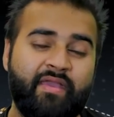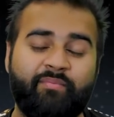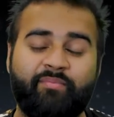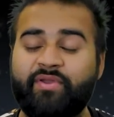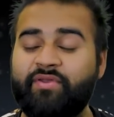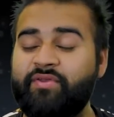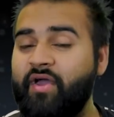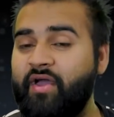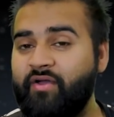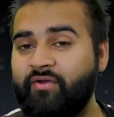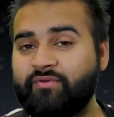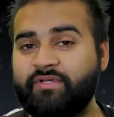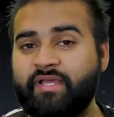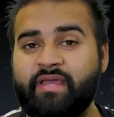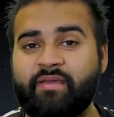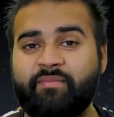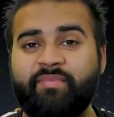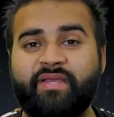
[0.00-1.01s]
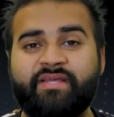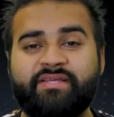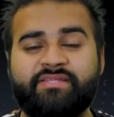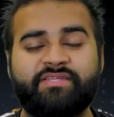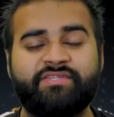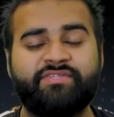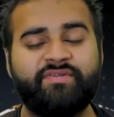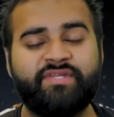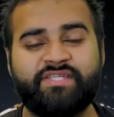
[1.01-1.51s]
But no, because
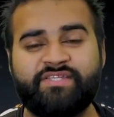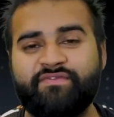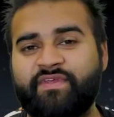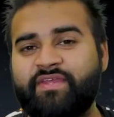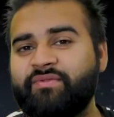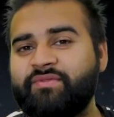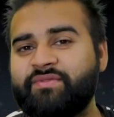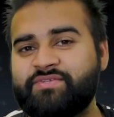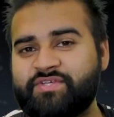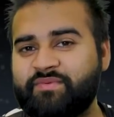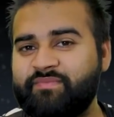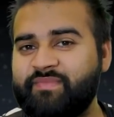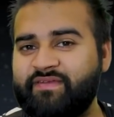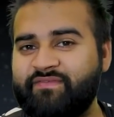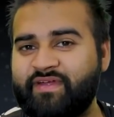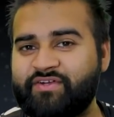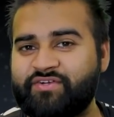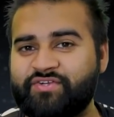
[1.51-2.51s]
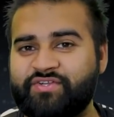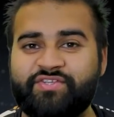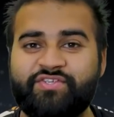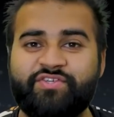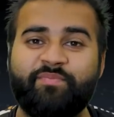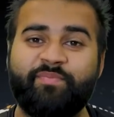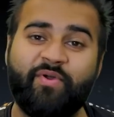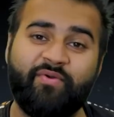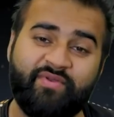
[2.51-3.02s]
as soon as you've killed those company veterans,
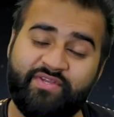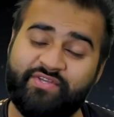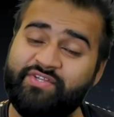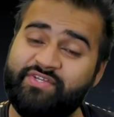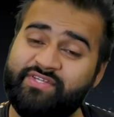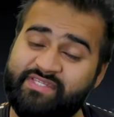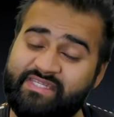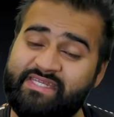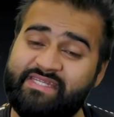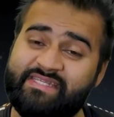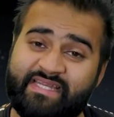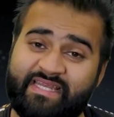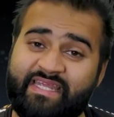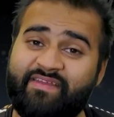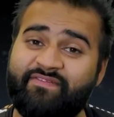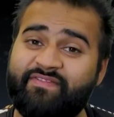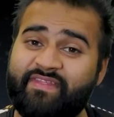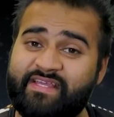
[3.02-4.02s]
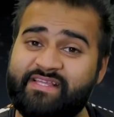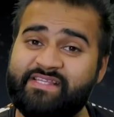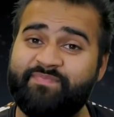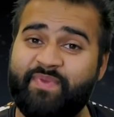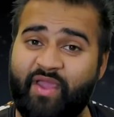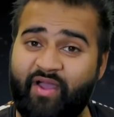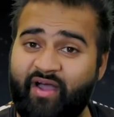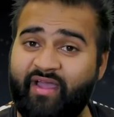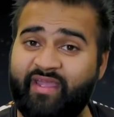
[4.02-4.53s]
your opponent does need to leave things
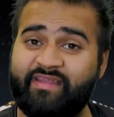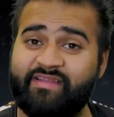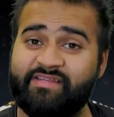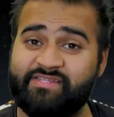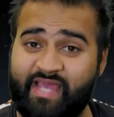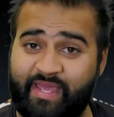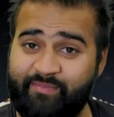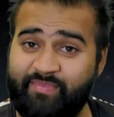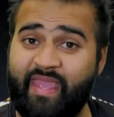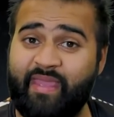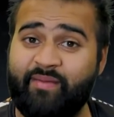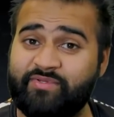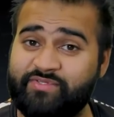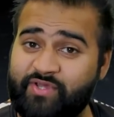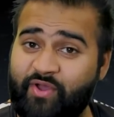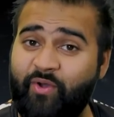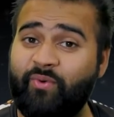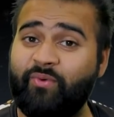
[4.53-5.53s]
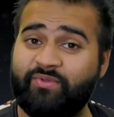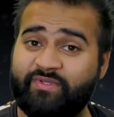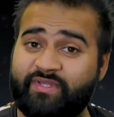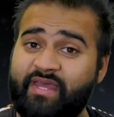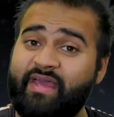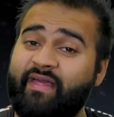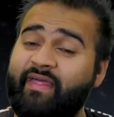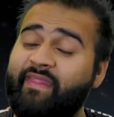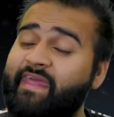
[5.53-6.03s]
behind to be able to hold
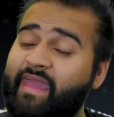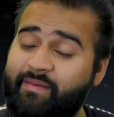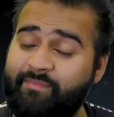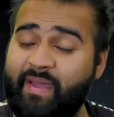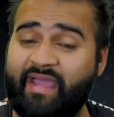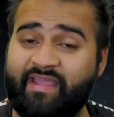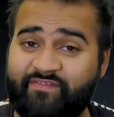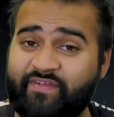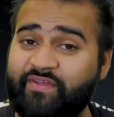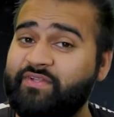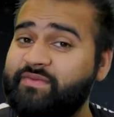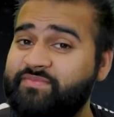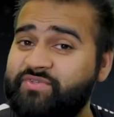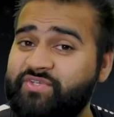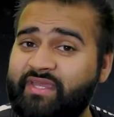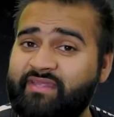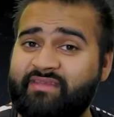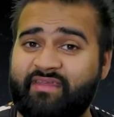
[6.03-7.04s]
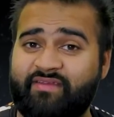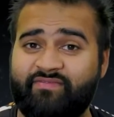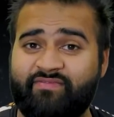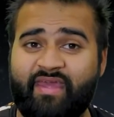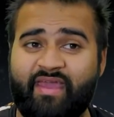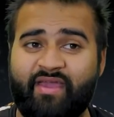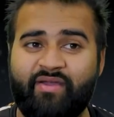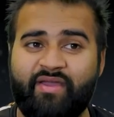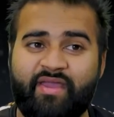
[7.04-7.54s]
their backfield objective.
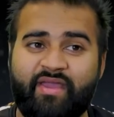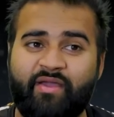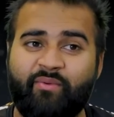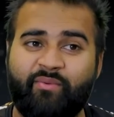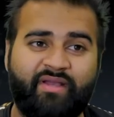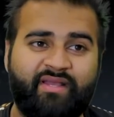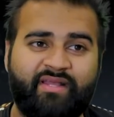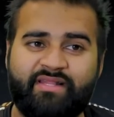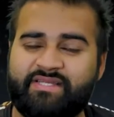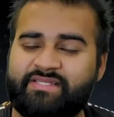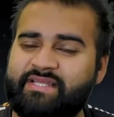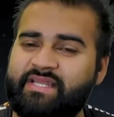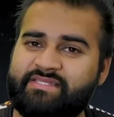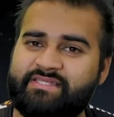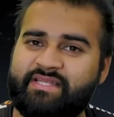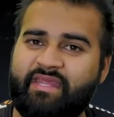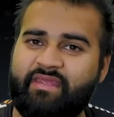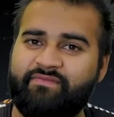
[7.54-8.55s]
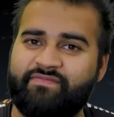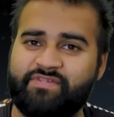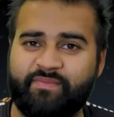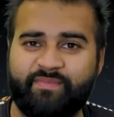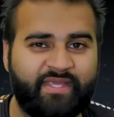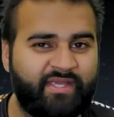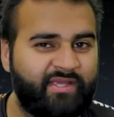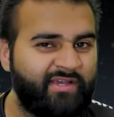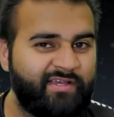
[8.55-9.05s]
Now, what can this list leave? Some
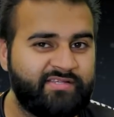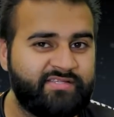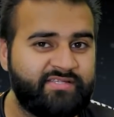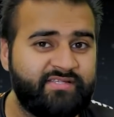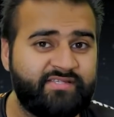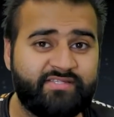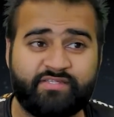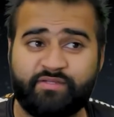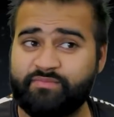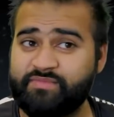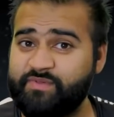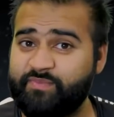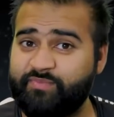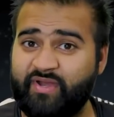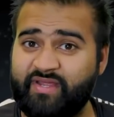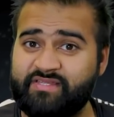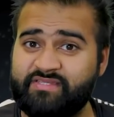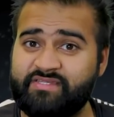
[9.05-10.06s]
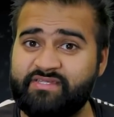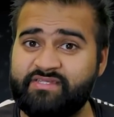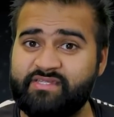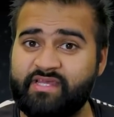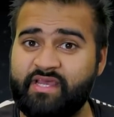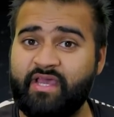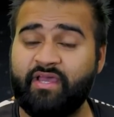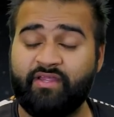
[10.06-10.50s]
Incursors, some Suppressors.